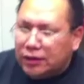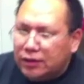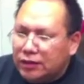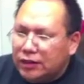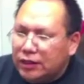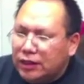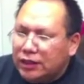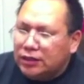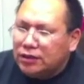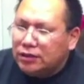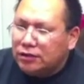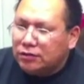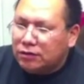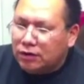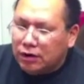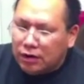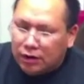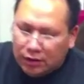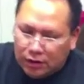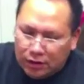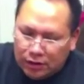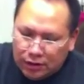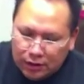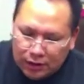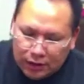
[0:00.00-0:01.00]
you need to,
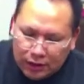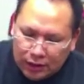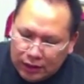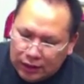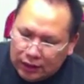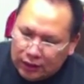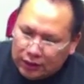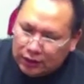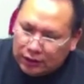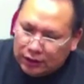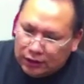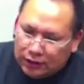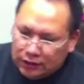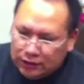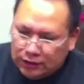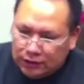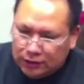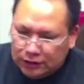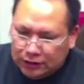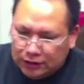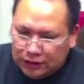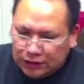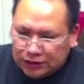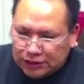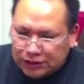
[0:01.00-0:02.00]

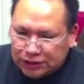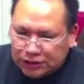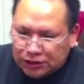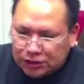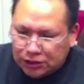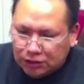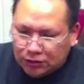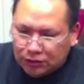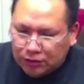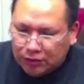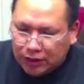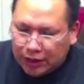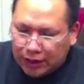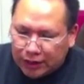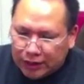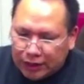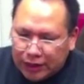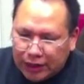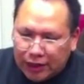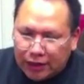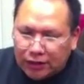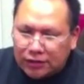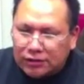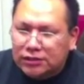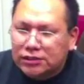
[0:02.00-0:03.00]
this is shown right
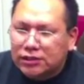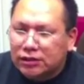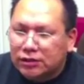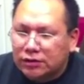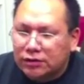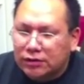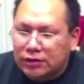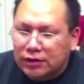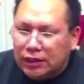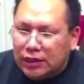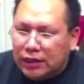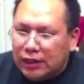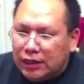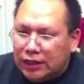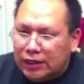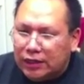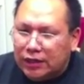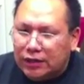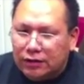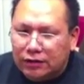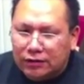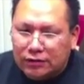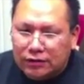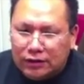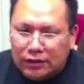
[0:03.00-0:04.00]
there, so you
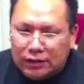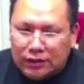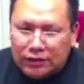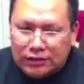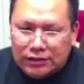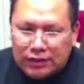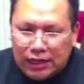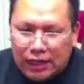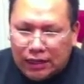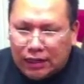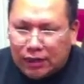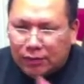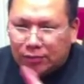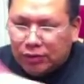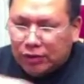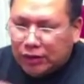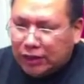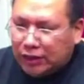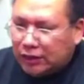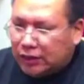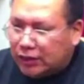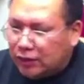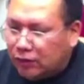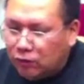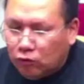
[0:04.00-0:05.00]
know it's not
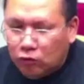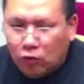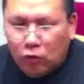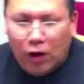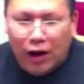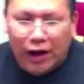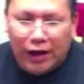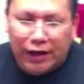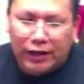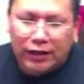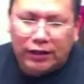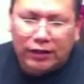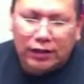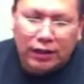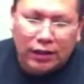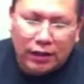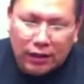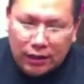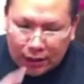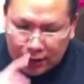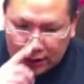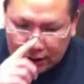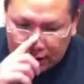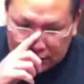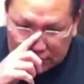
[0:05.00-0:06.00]
completely white,
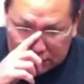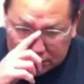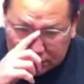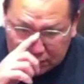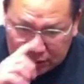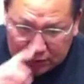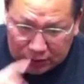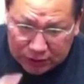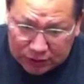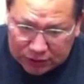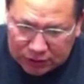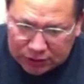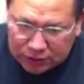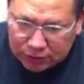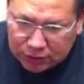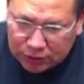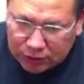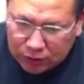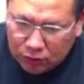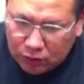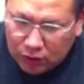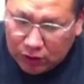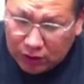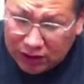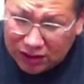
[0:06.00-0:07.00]
but so
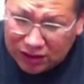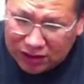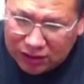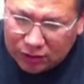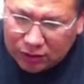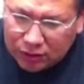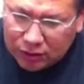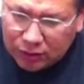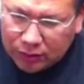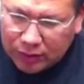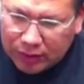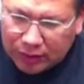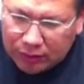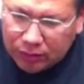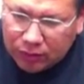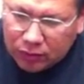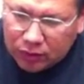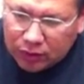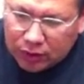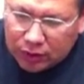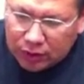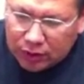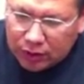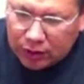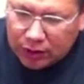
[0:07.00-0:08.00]
you'll want it a little bit
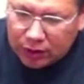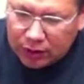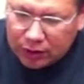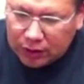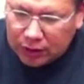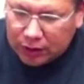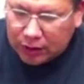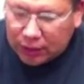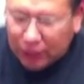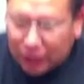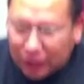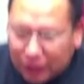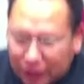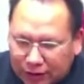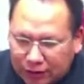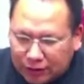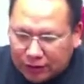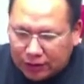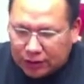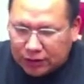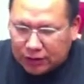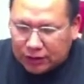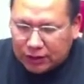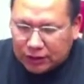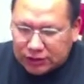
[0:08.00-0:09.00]
more
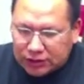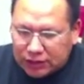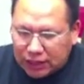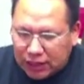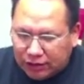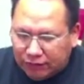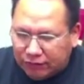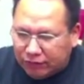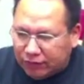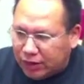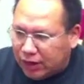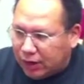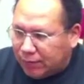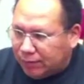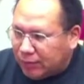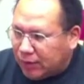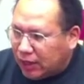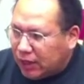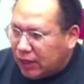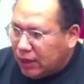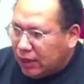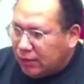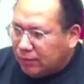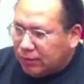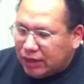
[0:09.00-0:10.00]
clear, just covered up,
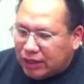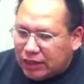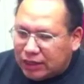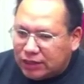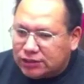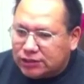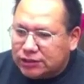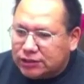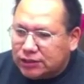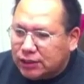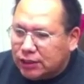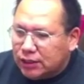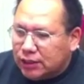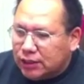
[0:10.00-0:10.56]
because